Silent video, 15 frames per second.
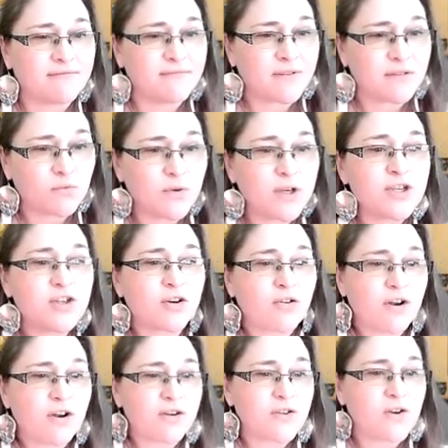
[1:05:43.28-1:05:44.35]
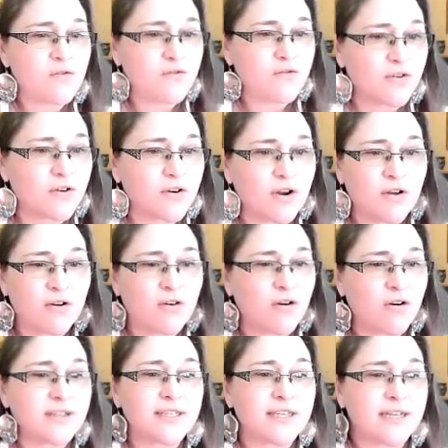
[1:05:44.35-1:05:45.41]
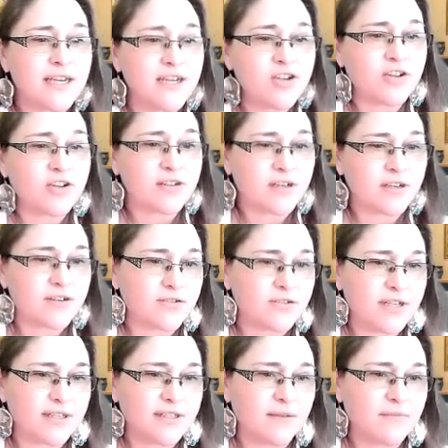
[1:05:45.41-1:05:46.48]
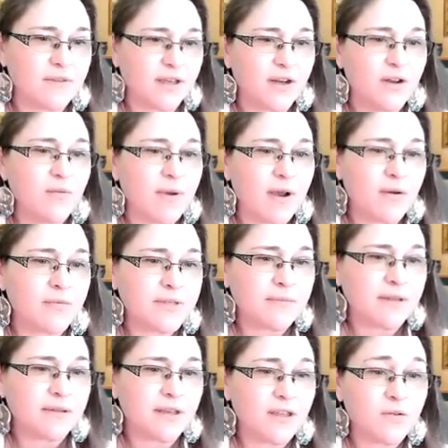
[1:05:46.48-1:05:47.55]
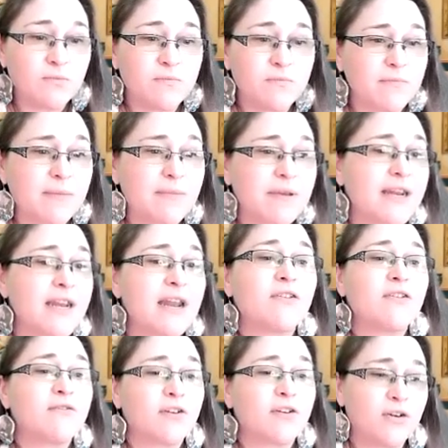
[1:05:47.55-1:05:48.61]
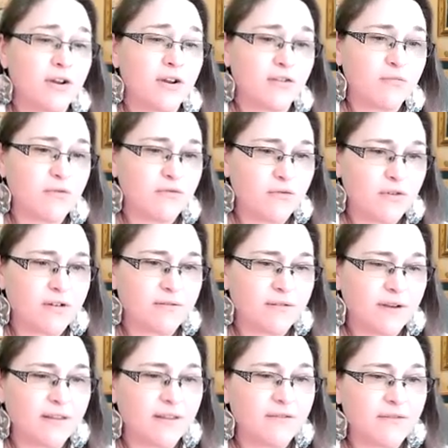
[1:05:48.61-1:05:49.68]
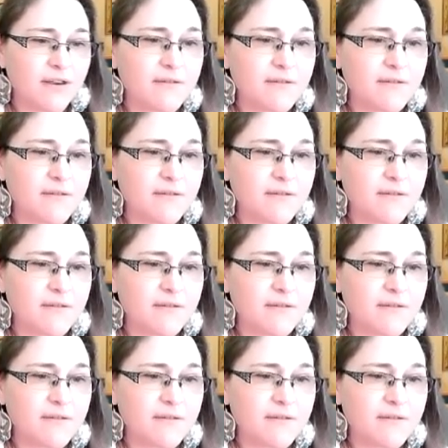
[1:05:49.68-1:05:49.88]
reach across the nation to understand something new about something that you maybe never even heard of before. I love that.